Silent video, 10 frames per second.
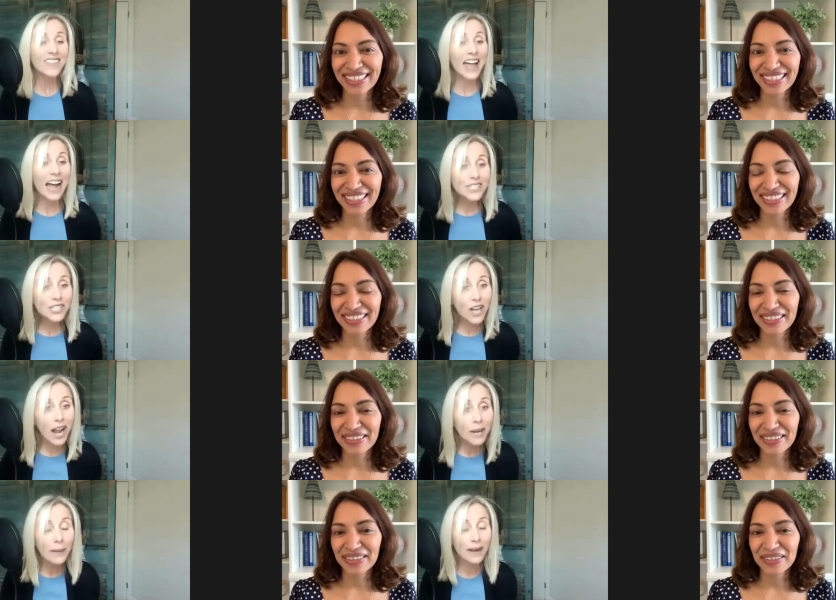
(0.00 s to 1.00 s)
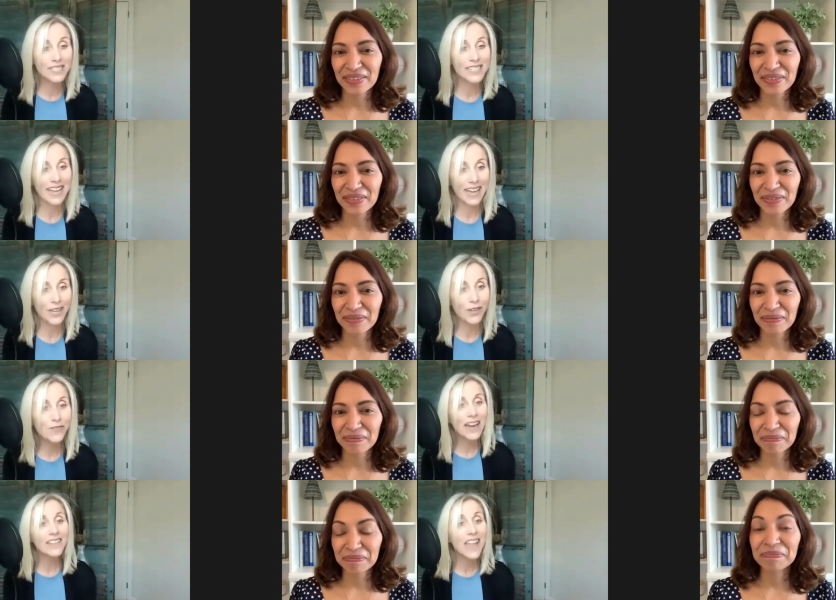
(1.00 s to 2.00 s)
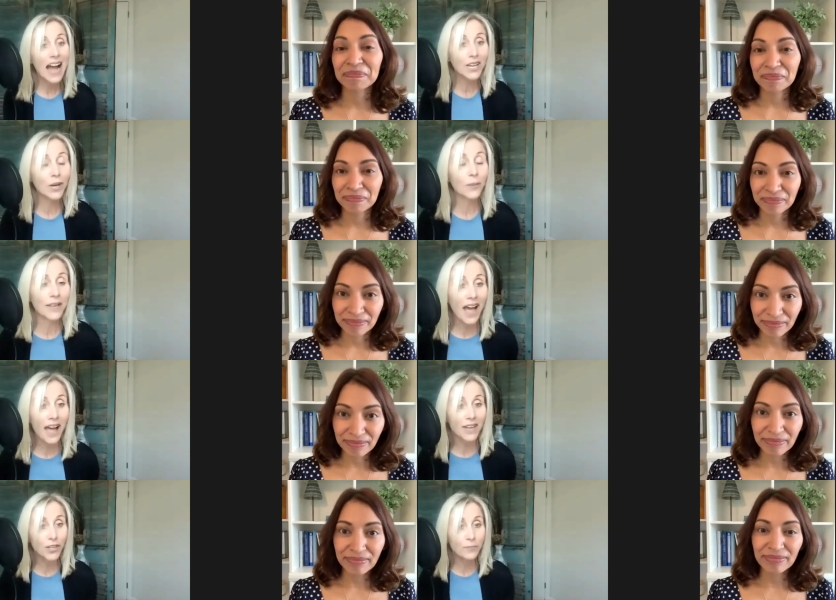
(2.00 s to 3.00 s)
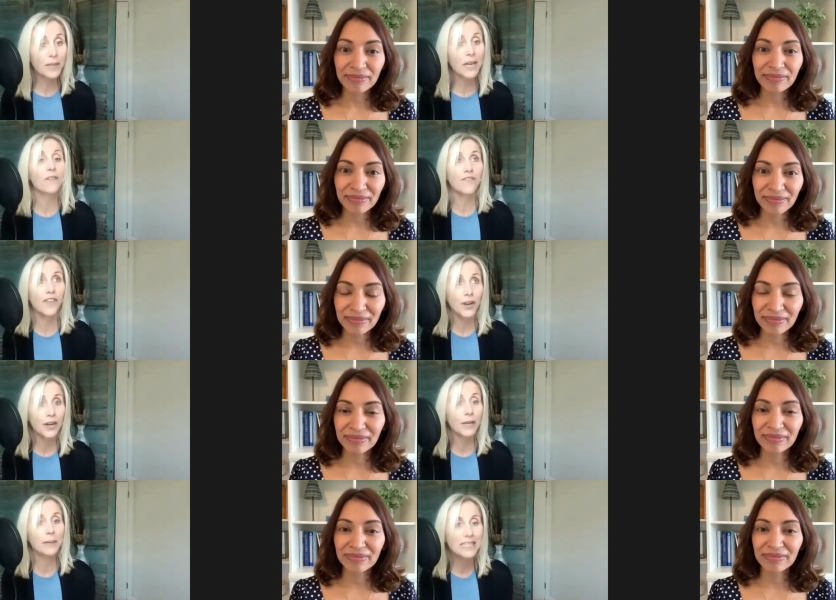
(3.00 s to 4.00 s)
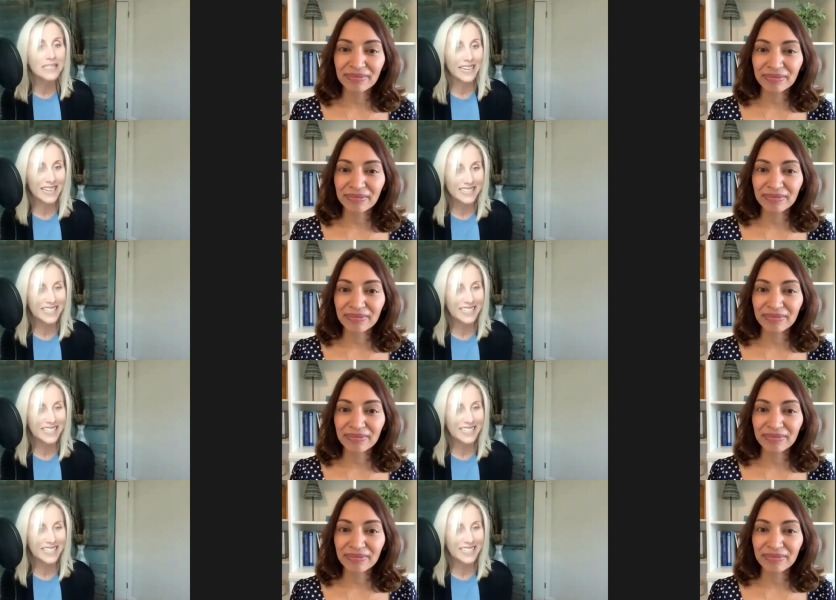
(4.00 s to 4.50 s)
Speaker 1: Lots to talk about today. You've got a lot going on. You've been very busy